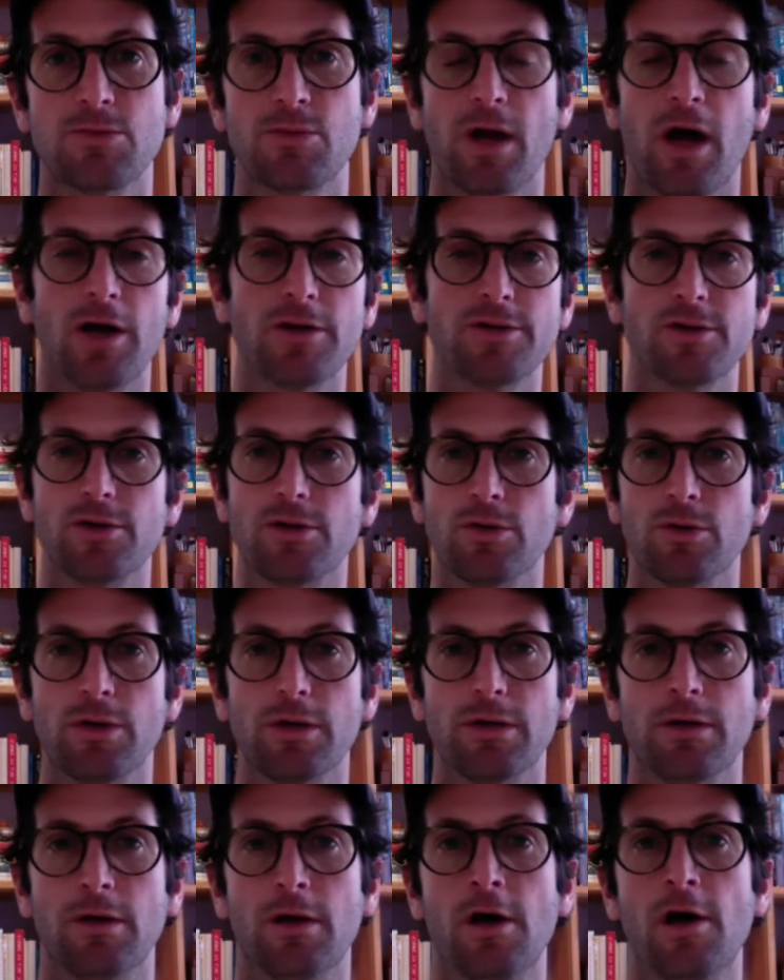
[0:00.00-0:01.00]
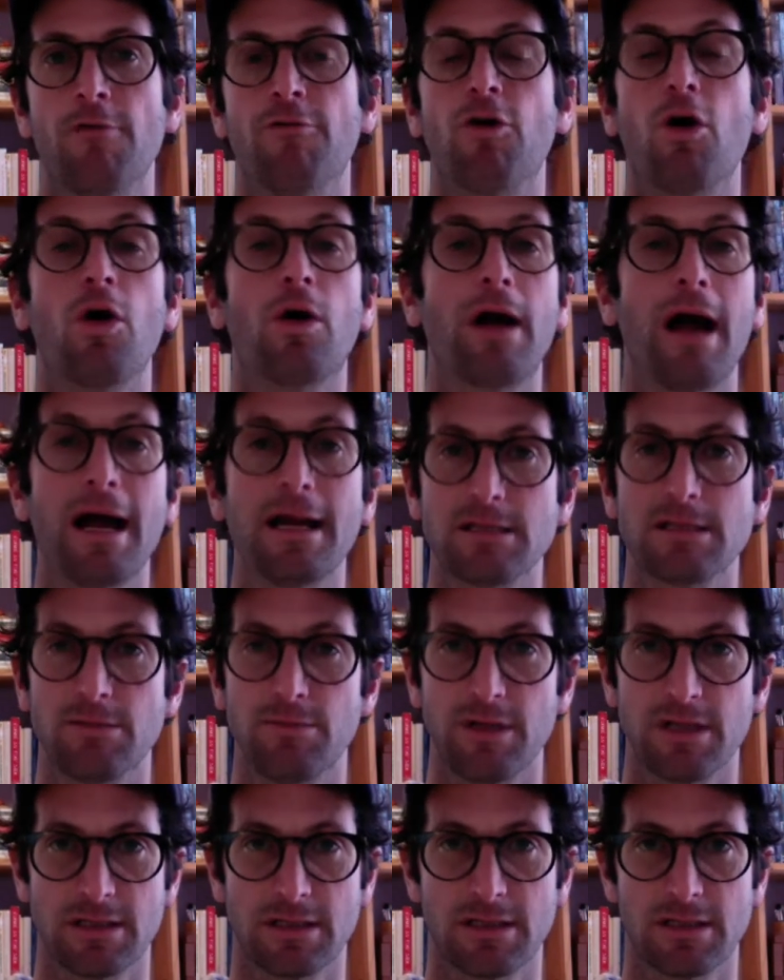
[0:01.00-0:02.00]
We also do it for all kinds of
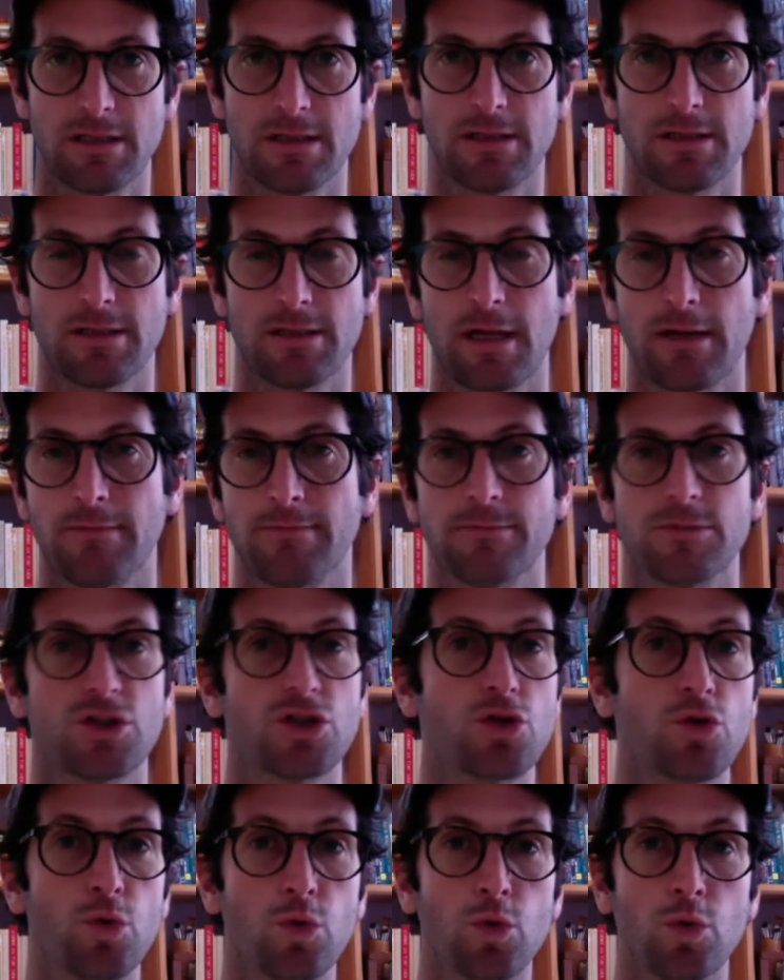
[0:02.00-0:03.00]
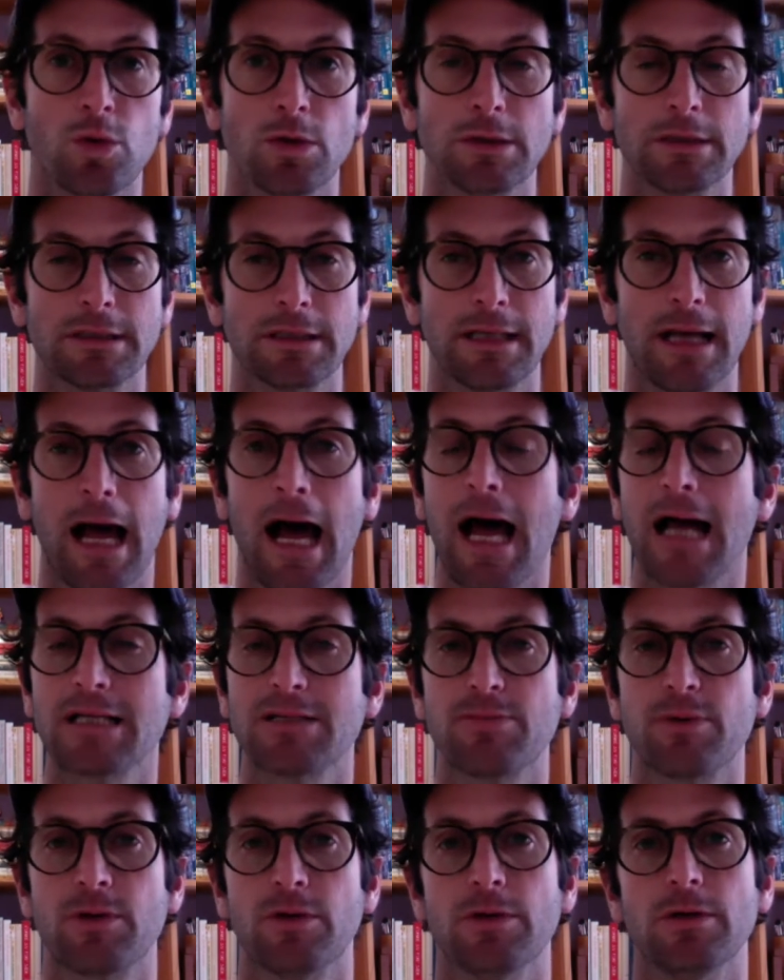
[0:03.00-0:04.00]
businesses like schools and
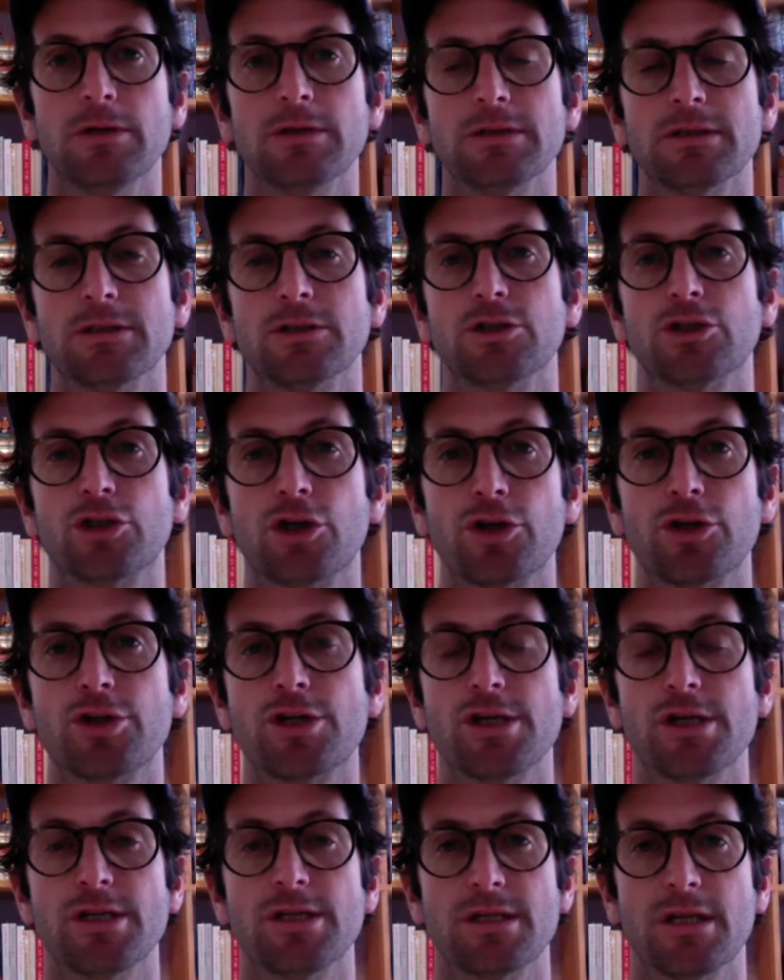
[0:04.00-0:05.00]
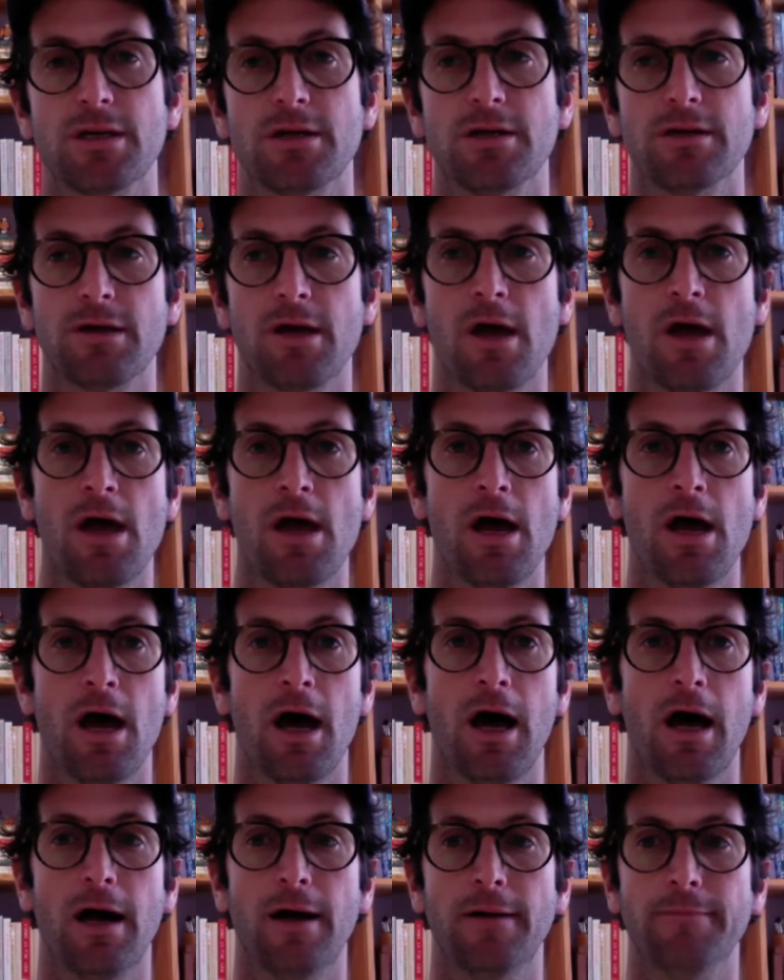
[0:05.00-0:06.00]
hospitals and churches and
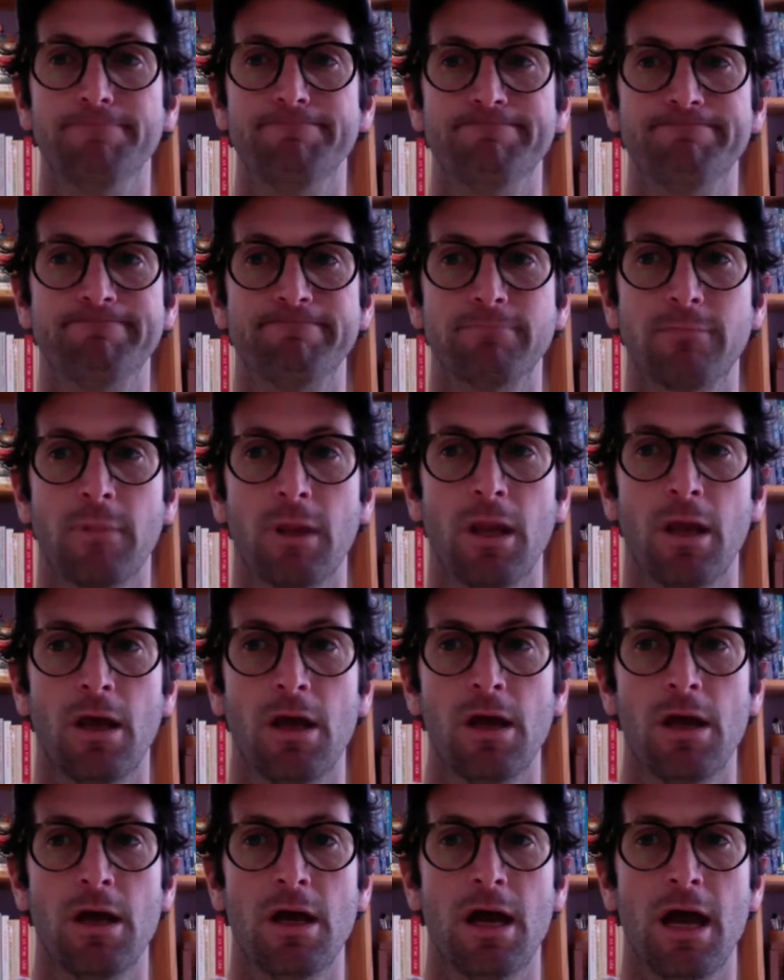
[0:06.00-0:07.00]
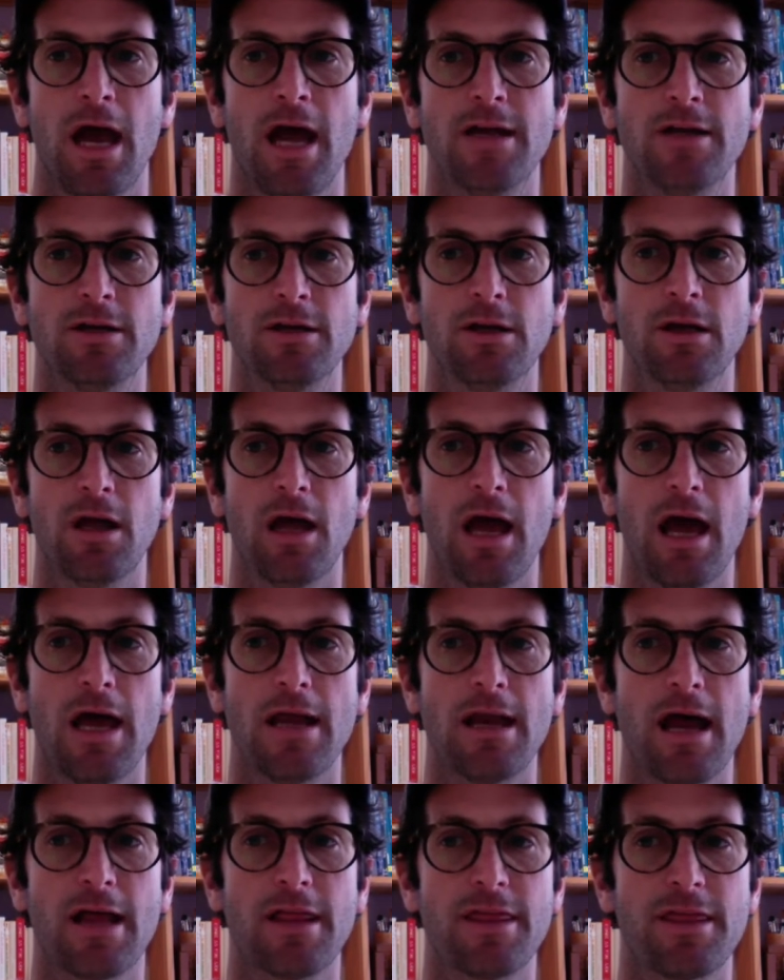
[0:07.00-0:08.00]
um, and
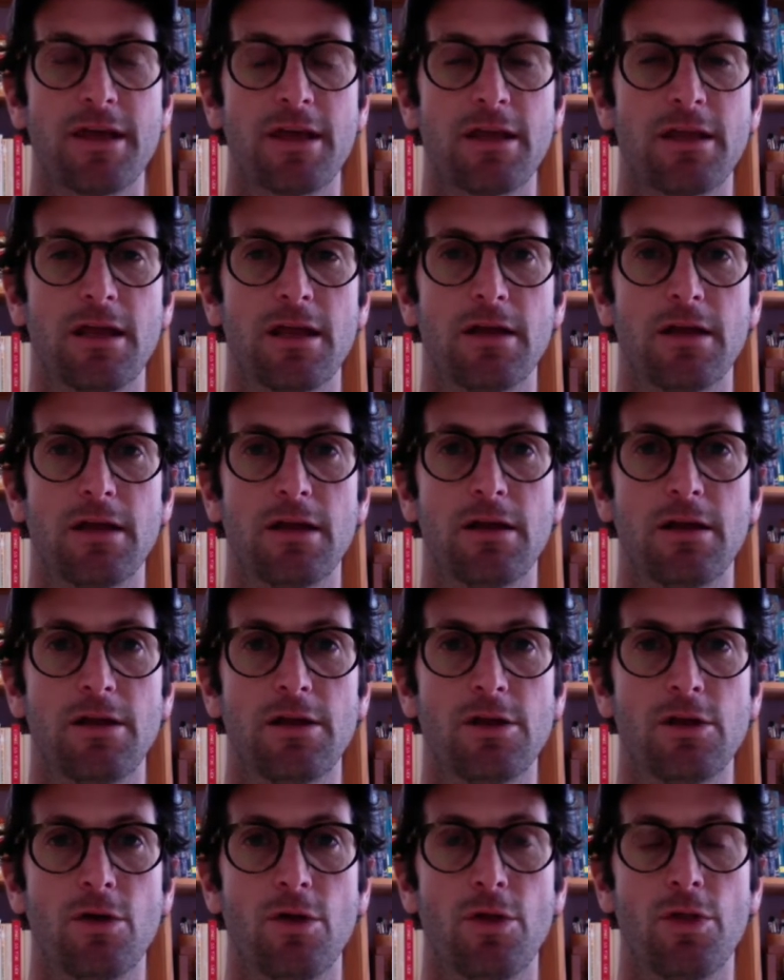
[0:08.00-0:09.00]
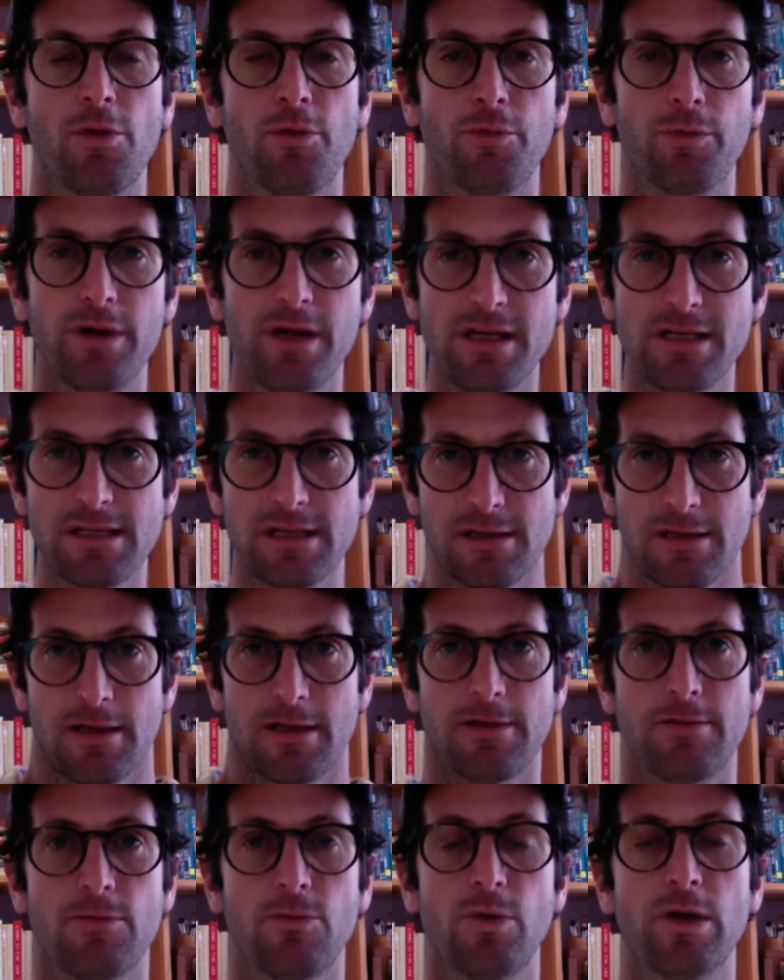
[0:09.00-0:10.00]
and I think that you know the reason
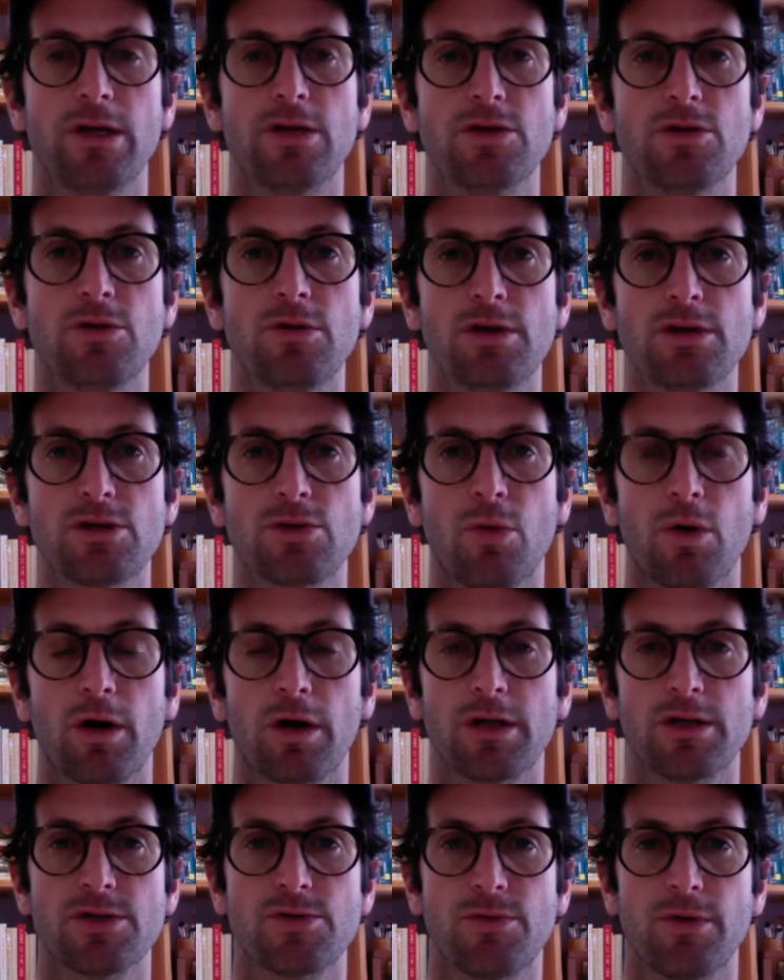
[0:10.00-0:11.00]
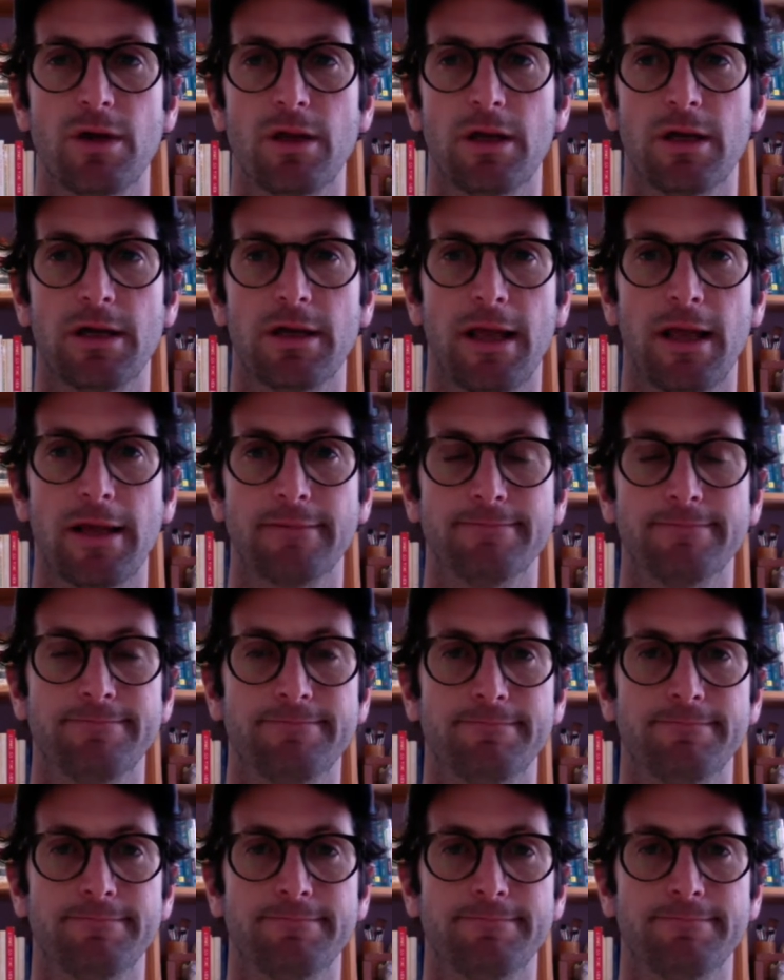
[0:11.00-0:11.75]
that we do this work is really like